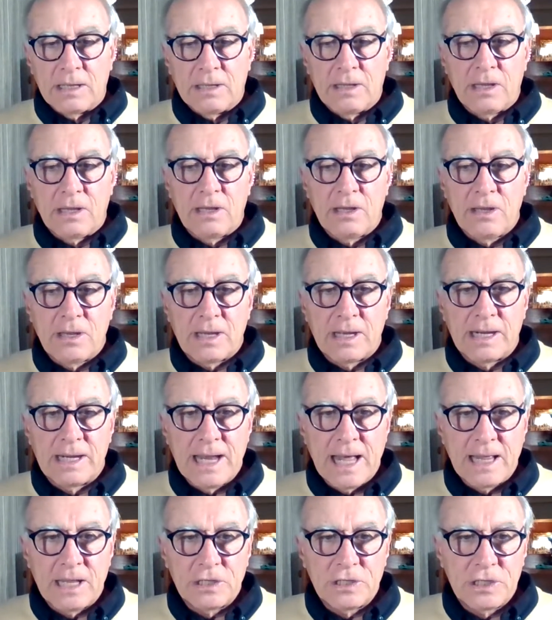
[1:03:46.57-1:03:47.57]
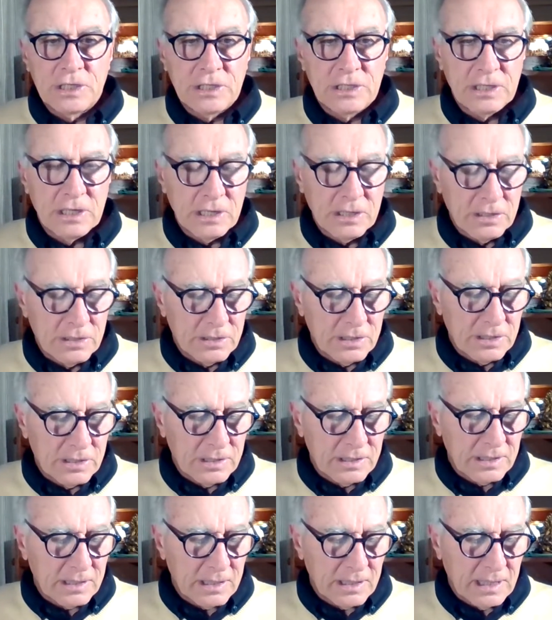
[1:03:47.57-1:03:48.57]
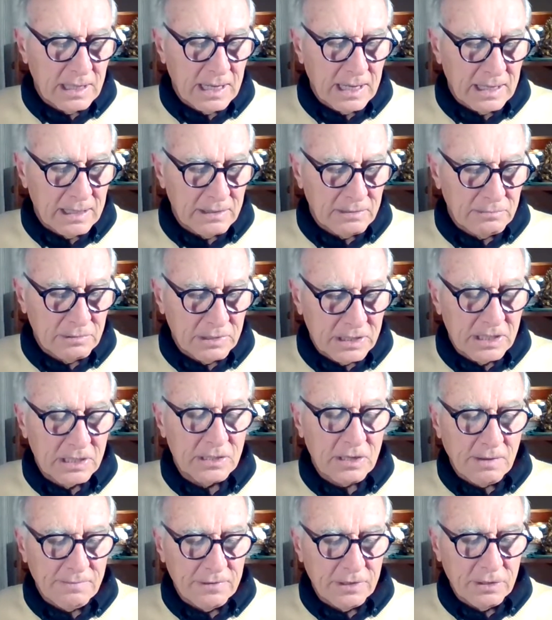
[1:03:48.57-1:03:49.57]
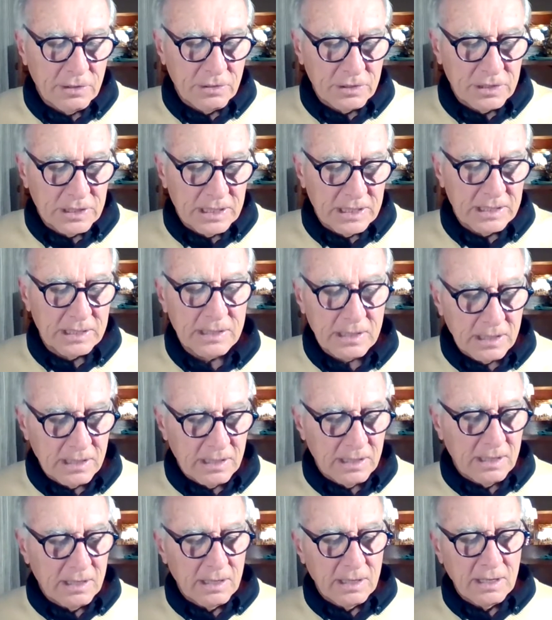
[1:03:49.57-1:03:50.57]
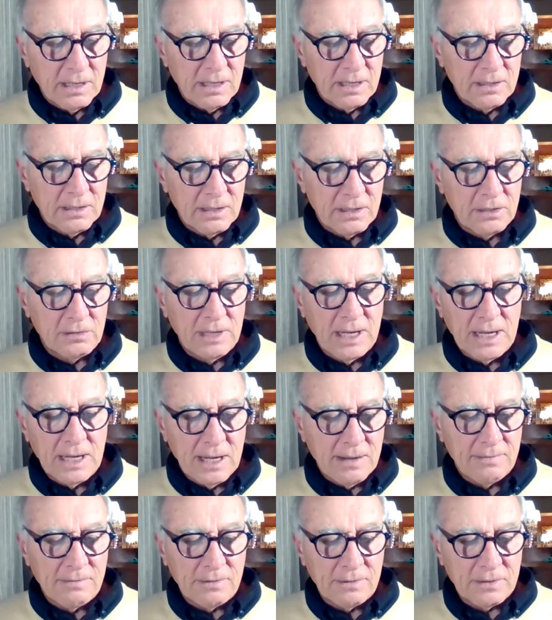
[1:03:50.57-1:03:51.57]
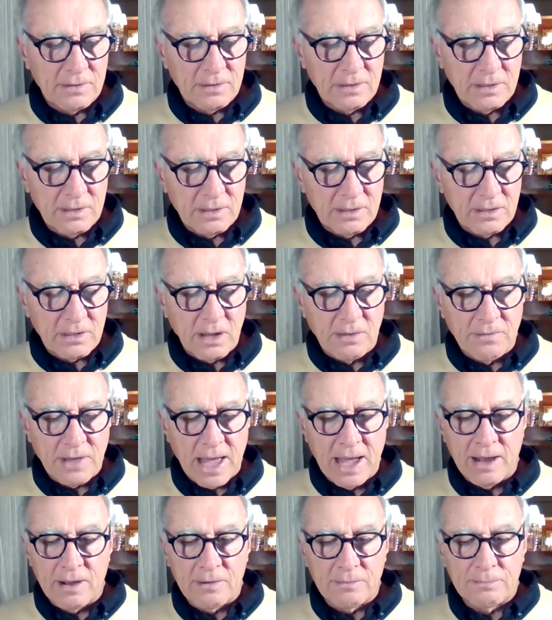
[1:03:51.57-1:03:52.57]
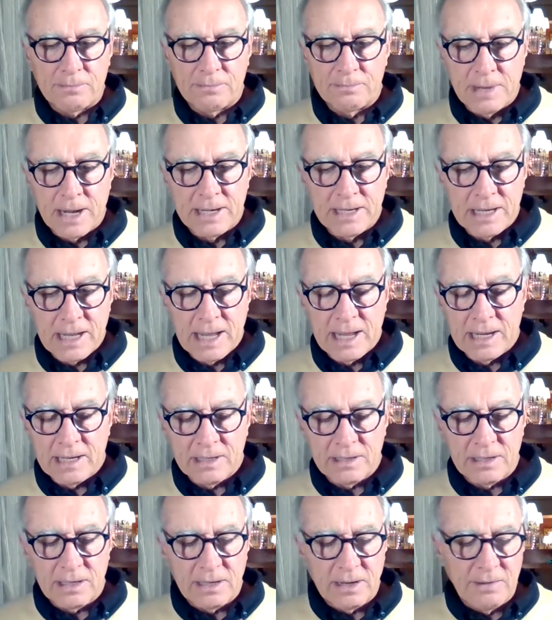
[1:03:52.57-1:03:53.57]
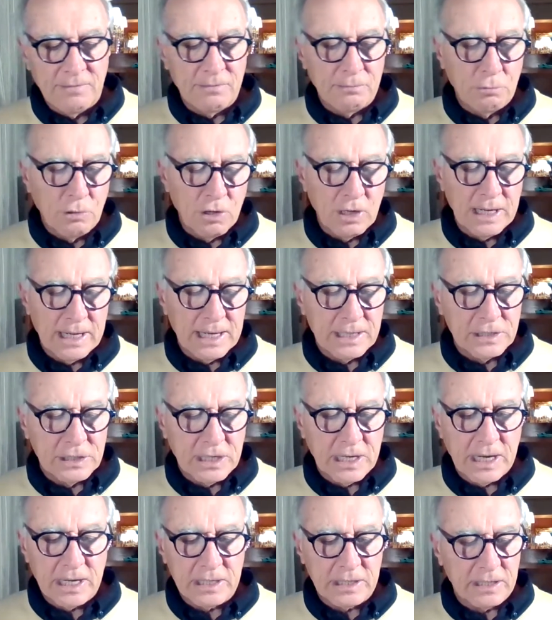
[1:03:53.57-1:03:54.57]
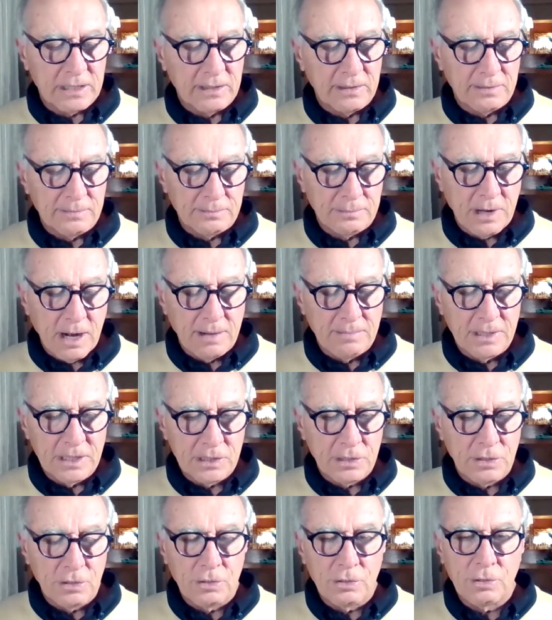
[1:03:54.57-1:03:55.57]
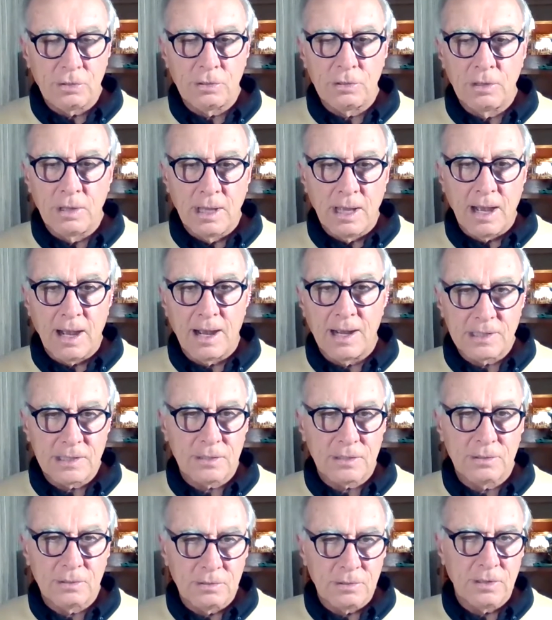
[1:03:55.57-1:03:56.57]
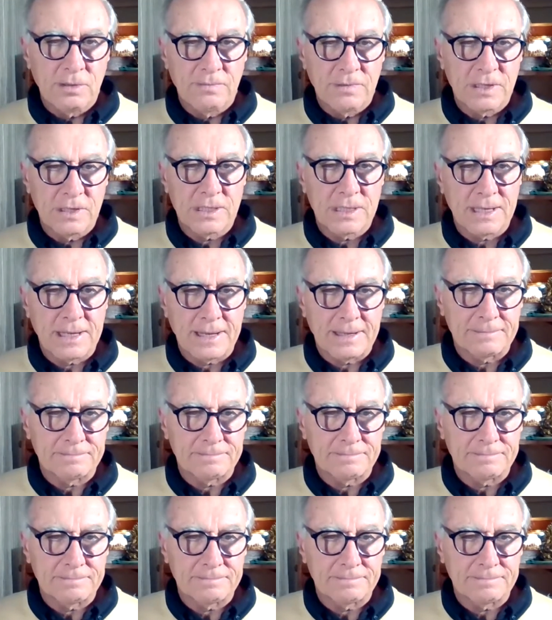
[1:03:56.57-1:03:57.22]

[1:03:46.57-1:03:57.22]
The analogy she uses, and which is often used, is the three level of our mundane worldly education: primary school, high school, university.